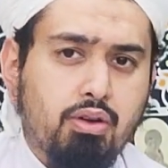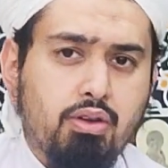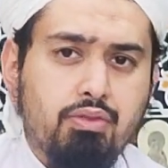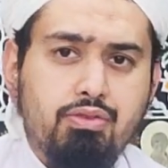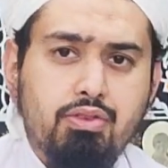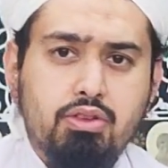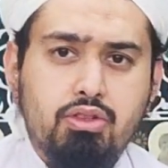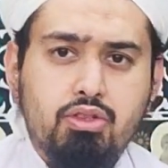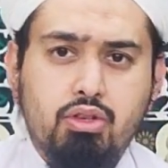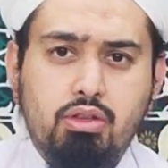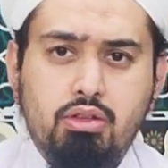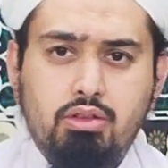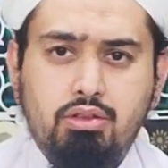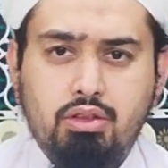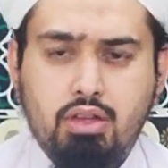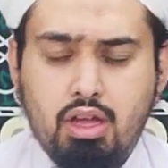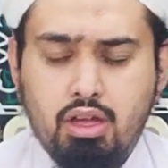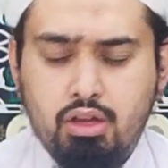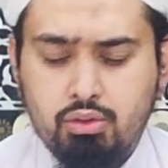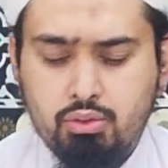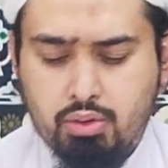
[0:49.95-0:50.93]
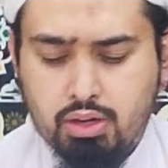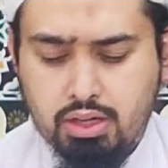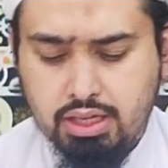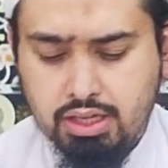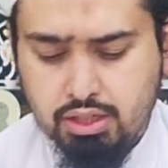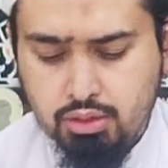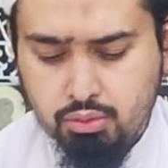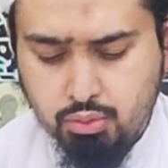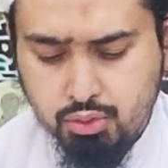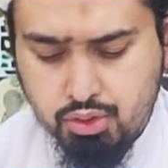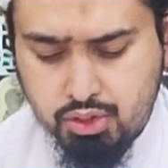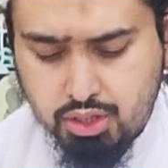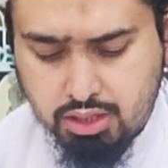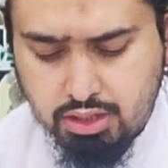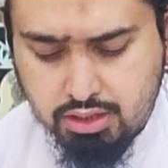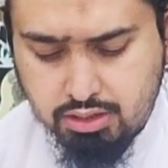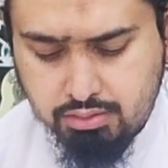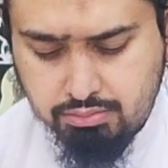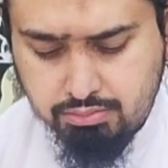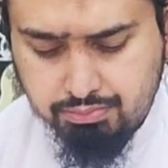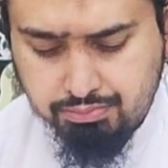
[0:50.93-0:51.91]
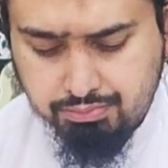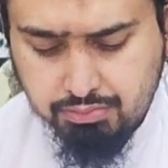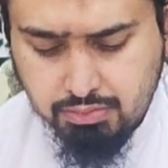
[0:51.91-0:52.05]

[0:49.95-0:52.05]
Prophet Sallallahu Alaihi Wasallam.